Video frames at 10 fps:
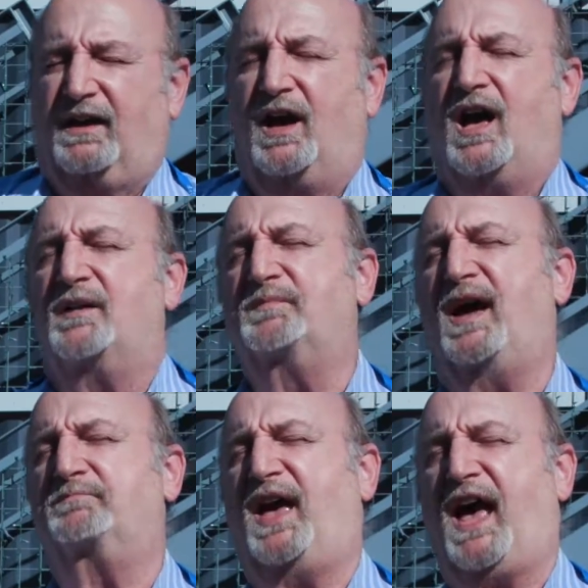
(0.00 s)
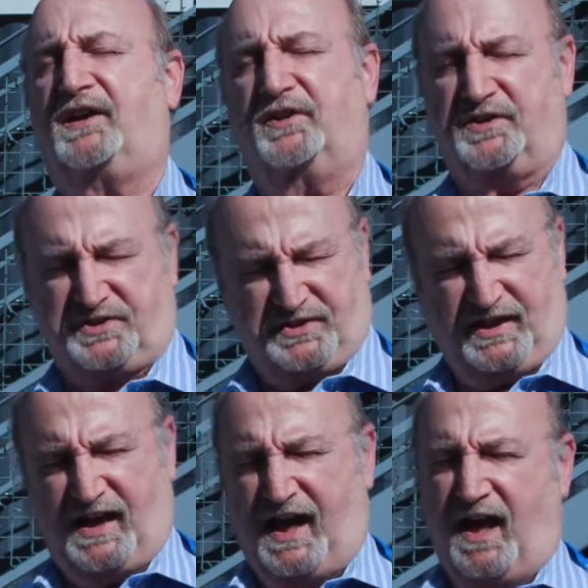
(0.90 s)
"Oh, my back hurts
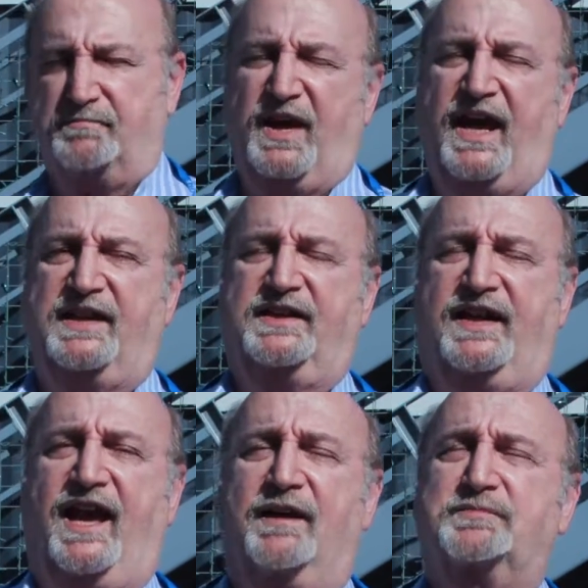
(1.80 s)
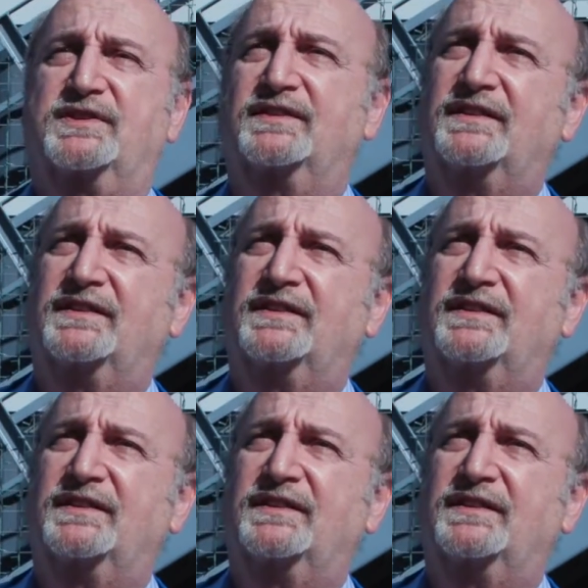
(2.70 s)
today, I'm handicapped."